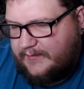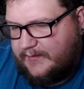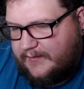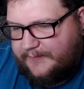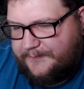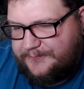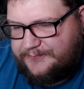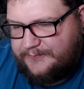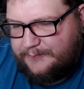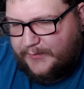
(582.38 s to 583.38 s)
Um,
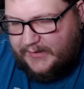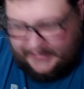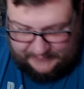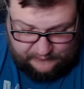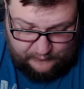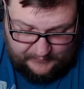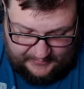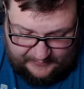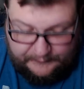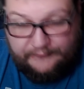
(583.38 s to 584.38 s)
but I do
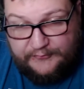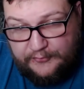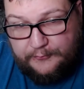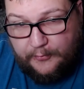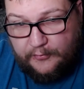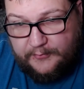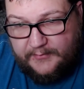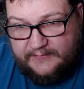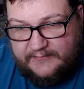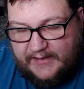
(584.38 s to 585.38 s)
have a few
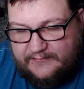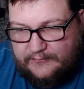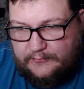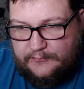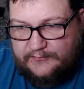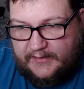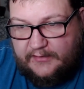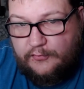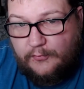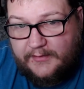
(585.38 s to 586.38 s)
Pokemon tattoos, and I
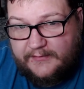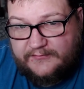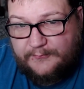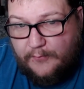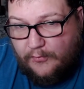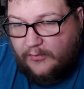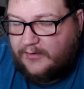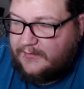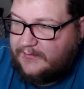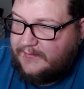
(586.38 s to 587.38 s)
do want to get some
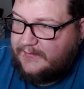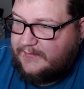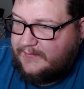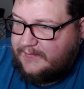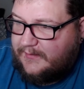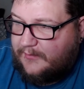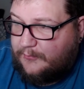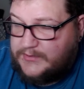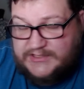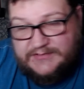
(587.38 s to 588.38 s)
more. Uh,
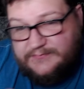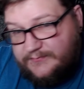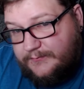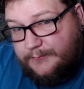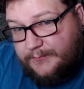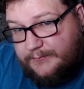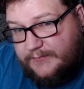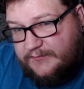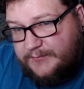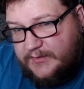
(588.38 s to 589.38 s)
which
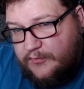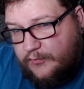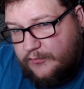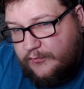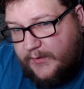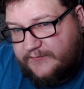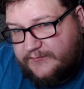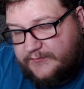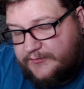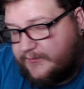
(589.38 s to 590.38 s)
leads me to a
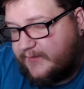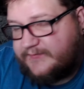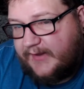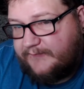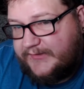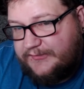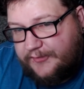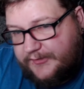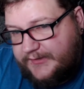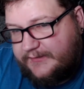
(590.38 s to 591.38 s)
question: Do you guys have any
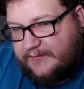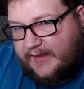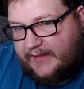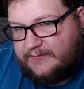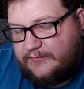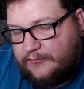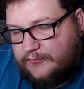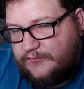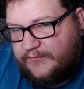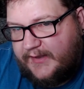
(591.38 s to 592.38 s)
nerdy
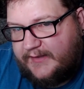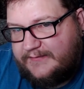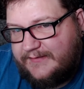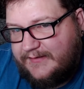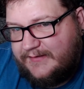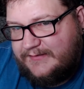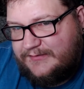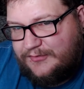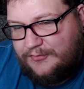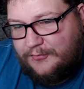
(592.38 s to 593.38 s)
tattoos that
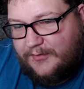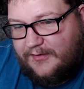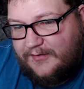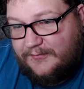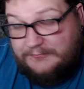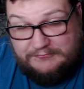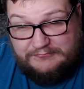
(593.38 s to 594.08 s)
you uh,